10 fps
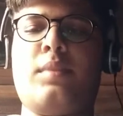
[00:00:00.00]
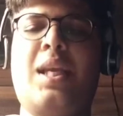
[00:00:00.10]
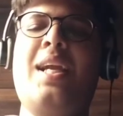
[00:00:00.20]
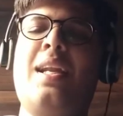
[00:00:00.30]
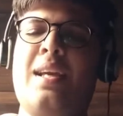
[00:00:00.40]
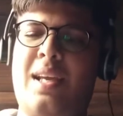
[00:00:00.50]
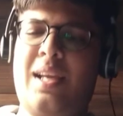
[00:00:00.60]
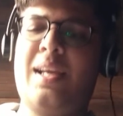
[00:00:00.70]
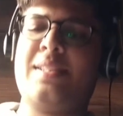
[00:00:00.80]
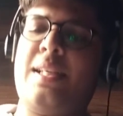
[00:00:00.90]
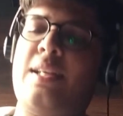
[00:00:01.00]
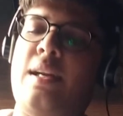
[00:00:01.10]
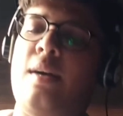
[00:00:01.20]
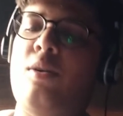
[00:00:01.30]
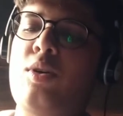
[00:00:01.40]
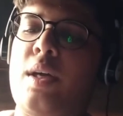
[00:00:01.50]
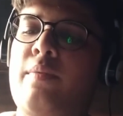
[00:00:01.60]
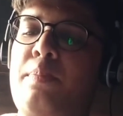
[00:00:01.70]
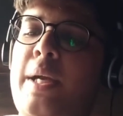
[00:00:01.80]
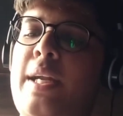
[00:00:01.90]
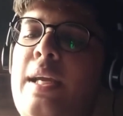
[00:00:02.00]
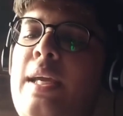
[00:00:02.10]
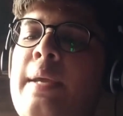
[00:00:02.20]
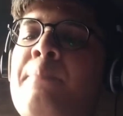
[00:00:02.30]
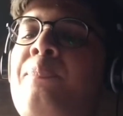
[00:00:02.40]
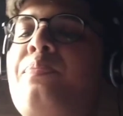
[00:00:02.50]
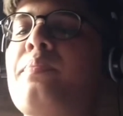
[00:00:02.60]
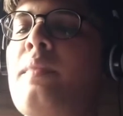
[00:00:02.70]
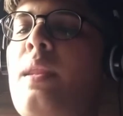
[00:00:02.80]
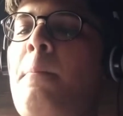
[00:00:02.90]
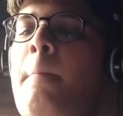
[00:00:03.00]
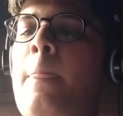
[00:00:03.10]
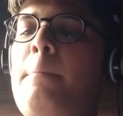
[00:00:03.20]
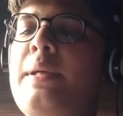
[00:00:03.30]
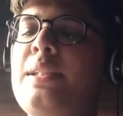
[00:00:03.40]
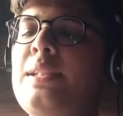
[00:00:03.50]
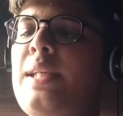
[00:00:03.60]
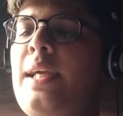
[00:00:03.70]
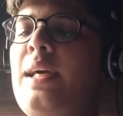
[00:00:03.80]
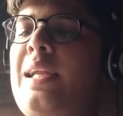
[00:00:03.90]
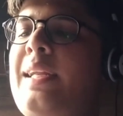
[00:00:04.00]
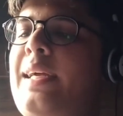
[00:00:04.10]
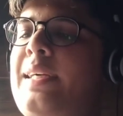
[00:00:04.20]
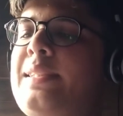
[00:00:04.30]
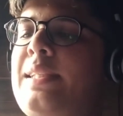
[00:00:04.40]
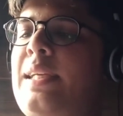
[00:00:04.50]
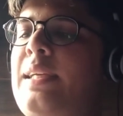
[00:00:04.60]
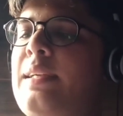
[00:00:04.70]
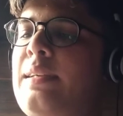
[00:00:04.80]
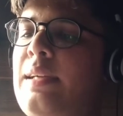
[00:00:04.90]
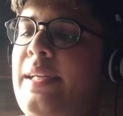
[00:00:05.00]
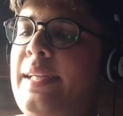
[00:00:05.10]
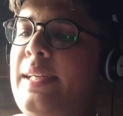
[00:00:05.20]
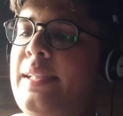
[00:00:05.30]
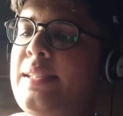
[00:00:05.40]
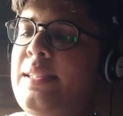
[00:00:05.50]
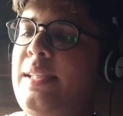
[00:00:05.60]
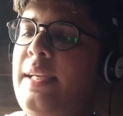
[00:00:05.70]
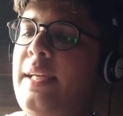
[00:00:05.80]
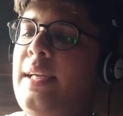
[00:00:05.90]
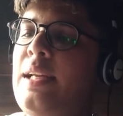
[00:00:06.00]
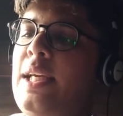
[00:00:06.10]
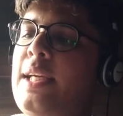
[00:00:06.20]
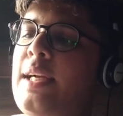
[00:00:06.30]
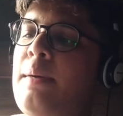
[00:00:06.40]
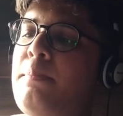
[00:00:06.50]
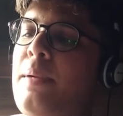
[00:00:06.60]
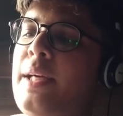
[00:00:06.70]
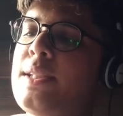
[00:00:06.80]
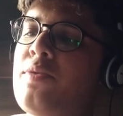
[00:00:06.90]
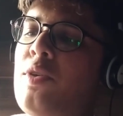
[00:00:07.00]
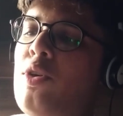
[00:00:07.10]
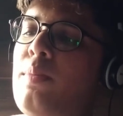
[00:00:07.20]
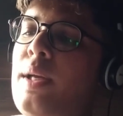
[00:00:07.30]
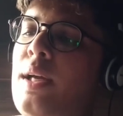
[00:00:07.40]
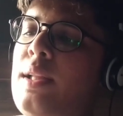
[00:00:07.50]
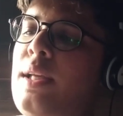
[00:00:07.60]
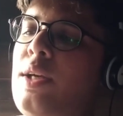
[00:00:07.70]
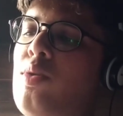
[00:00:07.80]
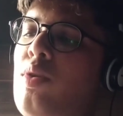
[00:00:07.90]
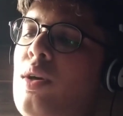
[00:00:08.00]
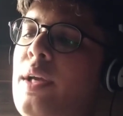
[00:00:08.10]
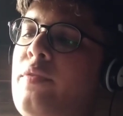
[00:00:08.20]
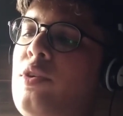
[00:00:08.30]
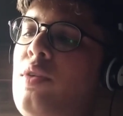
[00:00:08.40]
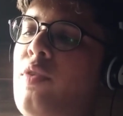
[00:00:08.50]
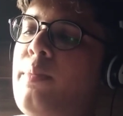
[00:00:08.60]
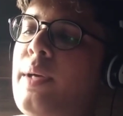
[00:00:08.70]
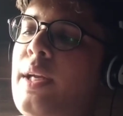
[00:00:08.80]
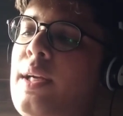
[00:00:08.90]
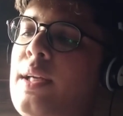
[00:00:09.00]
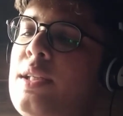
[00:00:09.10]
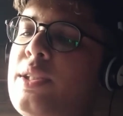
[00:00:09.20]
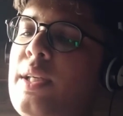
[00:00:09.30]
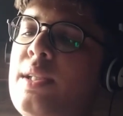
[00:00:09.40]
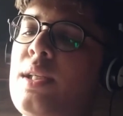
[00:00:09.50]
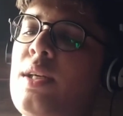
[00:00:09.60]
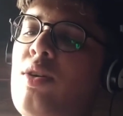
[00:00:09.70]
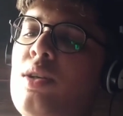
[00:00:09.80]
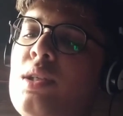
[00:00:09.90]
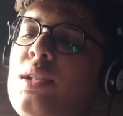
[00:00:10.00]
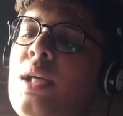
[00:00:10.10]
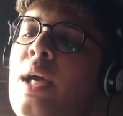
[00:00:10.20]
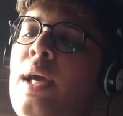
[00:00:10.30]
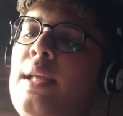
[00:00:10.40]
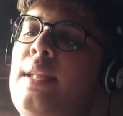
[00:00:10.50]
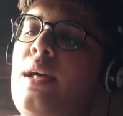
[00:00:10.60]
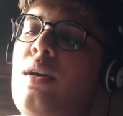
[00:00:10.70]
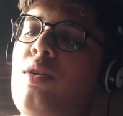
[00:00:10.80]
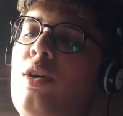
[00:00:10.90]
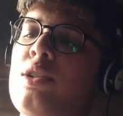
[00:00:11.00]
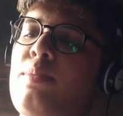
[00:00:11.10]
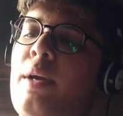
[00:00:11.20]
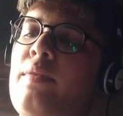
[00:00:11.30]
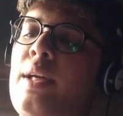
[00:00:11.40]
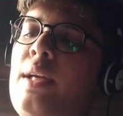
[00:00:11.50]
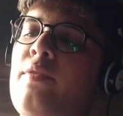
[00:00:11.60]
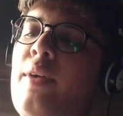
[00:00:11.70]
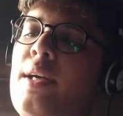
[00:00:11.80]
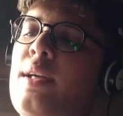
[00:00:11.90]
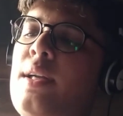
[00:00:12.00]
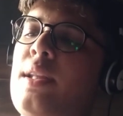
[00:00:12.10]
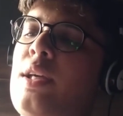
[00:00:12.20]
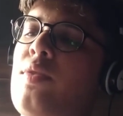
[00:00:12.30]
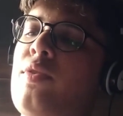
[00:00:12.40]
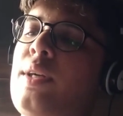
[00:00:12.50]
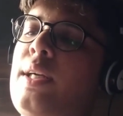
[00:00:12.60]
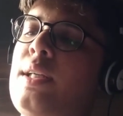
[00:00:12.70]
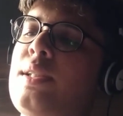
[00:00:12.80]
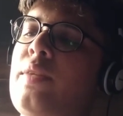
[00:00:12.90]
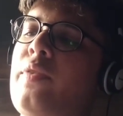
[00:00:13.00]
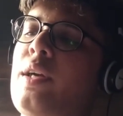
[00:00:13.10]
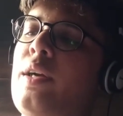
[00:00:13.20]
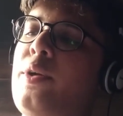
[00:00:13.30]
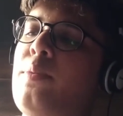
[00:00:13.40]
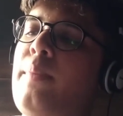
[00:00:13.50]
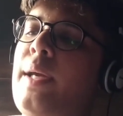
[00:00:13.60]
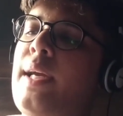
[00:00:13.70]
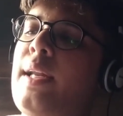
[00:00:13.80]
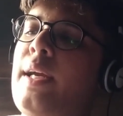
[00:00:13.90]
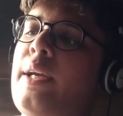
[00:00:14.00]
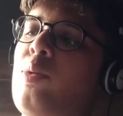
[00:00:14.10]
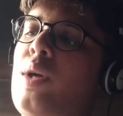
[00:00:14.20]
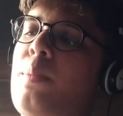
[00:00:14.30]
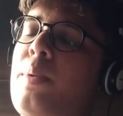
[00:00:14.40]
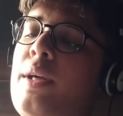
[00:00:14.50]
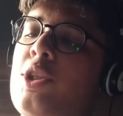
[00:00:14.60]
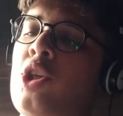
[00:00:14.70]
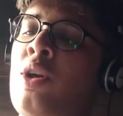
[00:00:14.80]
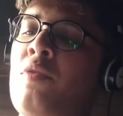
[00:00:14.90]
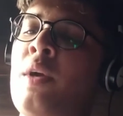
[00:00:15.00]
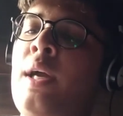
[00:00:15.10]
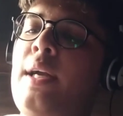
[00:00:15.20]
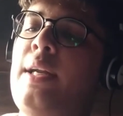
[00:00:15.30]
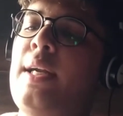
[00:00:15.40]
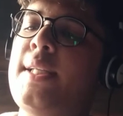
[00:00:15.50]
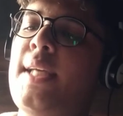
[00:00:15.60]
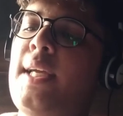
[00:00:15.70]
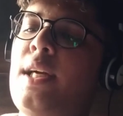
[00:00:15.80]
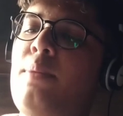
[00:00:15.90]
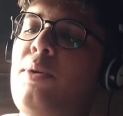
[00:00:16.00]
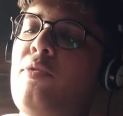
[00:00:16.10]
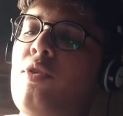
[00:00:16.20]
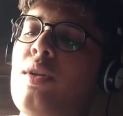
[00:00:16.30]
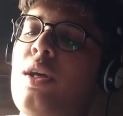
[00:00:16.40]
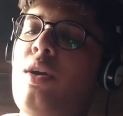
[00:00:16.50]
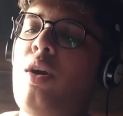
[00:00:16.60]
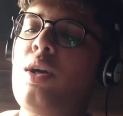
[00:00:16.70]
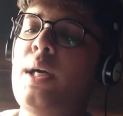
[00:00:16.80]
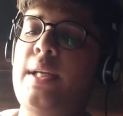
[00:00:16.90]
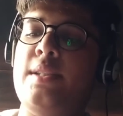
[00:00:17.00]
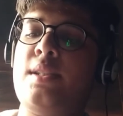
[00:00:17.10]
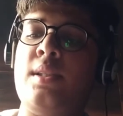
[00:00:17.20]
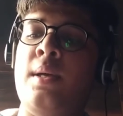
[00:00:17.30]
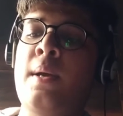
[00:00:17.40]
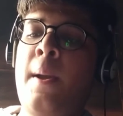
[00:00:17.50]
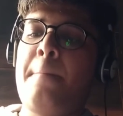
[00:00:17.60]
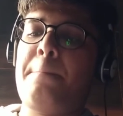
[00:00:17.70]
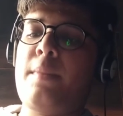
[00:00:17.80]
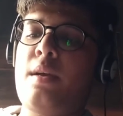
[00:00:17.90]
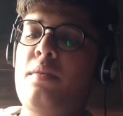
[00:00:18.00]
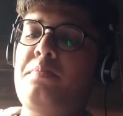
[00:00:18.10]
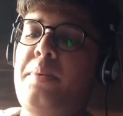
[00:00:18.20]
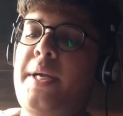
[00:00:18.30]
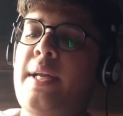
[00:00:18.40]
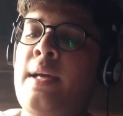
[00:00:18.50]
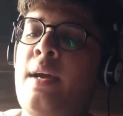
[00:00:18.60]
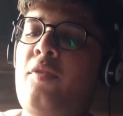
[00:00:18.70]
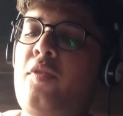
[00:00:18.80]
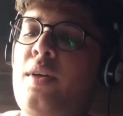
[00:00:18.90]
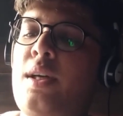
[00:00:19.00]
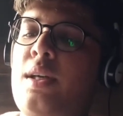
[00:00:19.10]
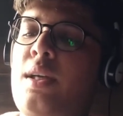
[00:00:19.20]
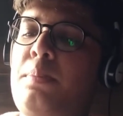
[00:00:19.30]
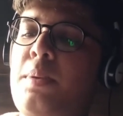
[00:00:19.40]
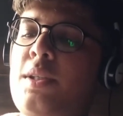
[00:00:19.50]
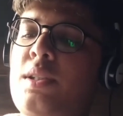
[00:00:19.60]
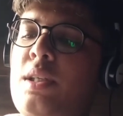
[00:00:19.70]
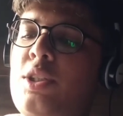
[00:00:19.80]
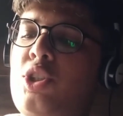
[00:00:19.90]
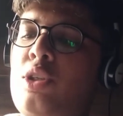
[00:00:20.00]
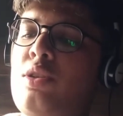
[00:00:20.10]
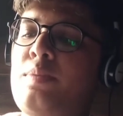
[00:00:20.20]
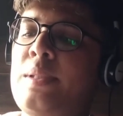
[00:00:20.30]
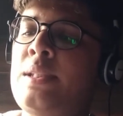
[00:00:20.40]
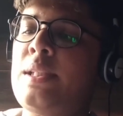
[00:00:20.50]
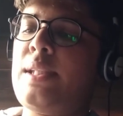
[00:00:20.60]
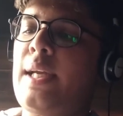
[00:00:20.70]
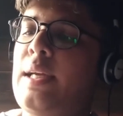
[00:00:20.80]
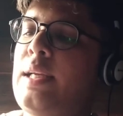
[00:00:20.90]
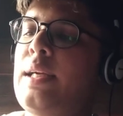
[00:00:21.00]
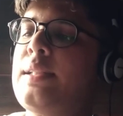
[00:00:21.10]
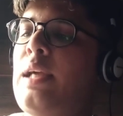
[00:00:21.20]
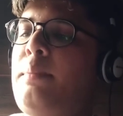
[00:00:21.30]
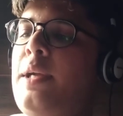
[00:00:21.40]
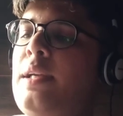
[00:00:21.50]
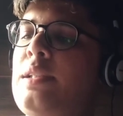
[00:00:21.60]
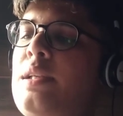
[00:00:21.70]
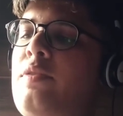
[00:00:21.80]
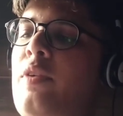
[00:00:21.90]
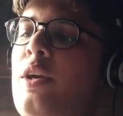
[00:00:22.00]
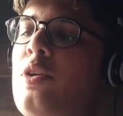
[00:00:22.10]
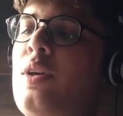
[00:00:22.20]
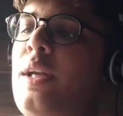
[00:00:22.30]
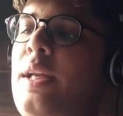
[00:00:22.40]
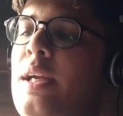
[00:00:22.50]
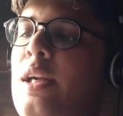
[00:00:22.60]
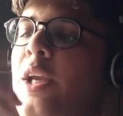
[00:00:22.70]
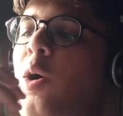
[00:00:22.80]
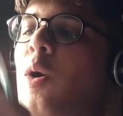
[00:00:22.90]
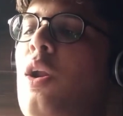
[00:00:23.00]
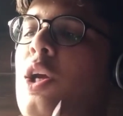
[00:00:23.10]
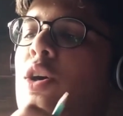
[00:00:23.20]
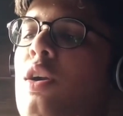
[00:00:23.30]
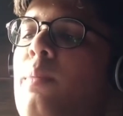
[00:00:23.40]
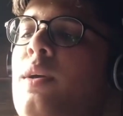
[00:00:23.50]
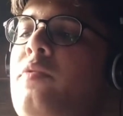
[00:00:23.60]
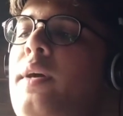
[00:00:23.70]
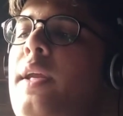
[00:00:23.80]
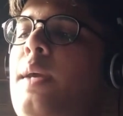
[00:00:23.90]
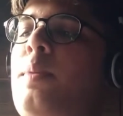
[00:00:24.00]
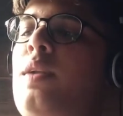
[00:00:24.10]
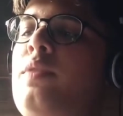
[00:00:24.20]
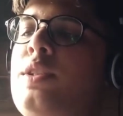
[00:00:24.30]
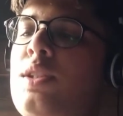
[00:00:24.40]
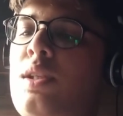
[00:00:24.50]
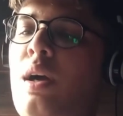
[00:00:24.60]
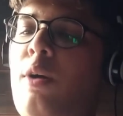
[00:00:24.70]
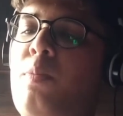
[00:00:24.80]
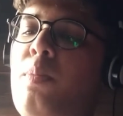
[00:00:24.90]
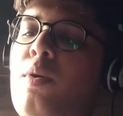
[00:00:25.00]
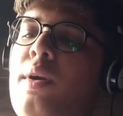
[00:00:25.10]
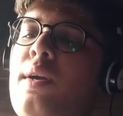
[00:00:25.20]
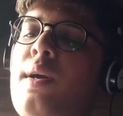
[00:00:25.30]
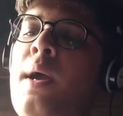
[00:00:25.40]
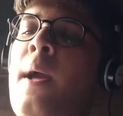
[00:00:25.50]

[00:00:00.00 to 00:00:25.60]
and etc. Okay, bit E, business cycle are exceedingly complex phenomena. They do not have uniform characteristics and causes. They are caused by varying factors. Therefore it is difficult to make an accurate prediction of trade cycle before their occurrence. Bit F, repercussions of business cycle get simultaneously felt on nearly all economic variable, which is output,